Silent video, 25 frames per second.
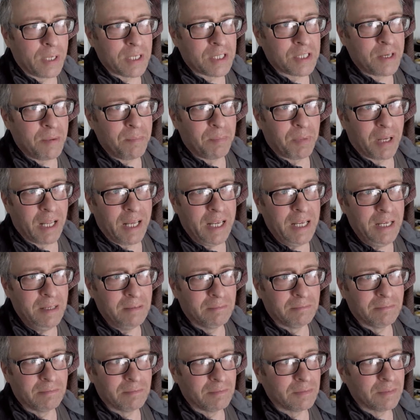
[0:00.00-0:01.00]
Quite simply,
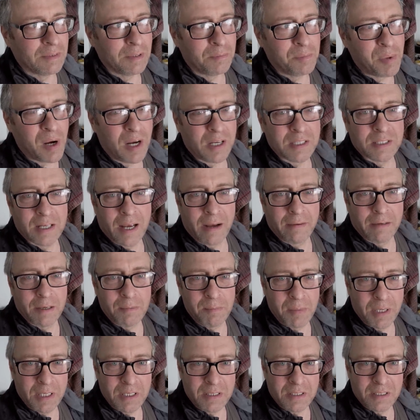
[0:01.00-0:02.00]
past
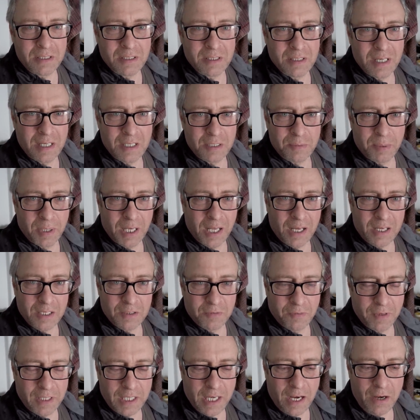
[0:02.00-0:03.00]
couple of months since my
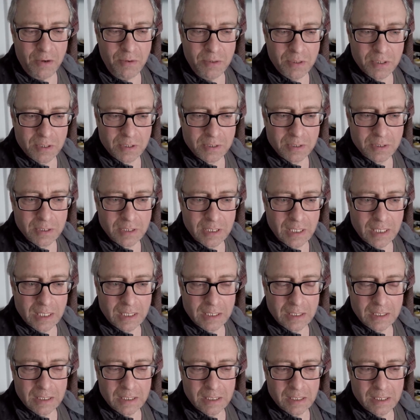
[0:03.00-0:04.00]
last video,
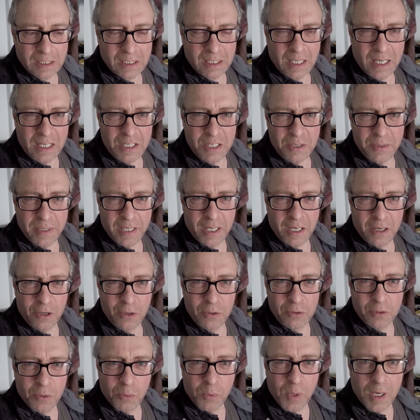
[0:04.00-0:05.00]
unless you
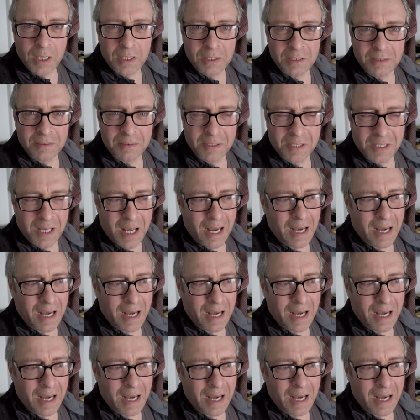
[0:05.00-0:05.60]
include the one